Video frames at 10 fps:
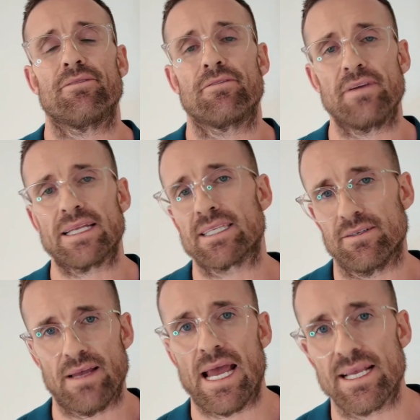
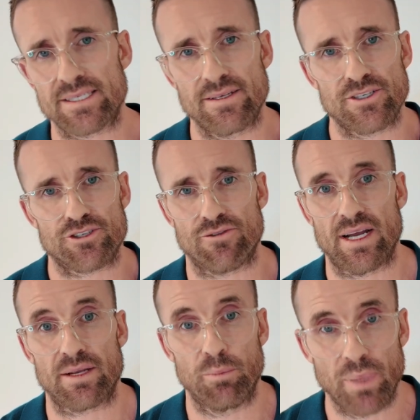effective has this
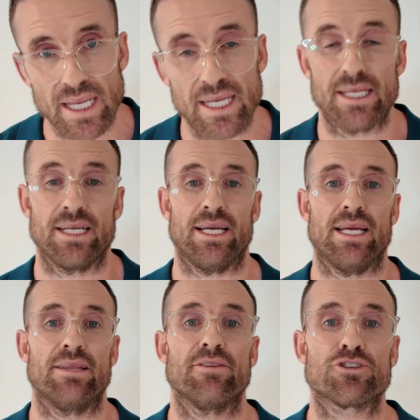drug been
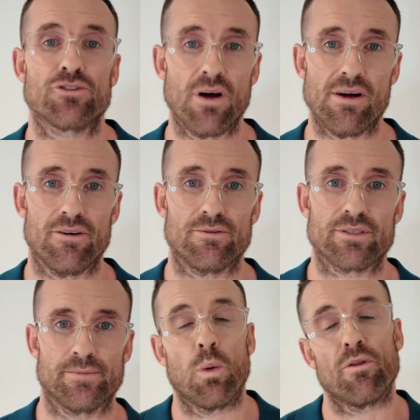in the
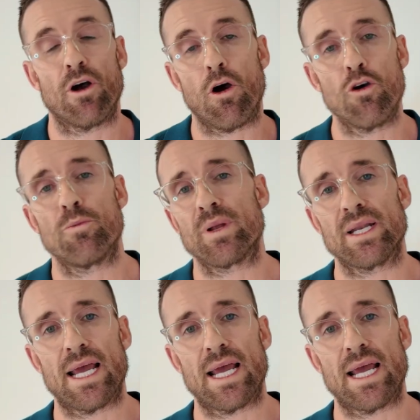trials? Well, the open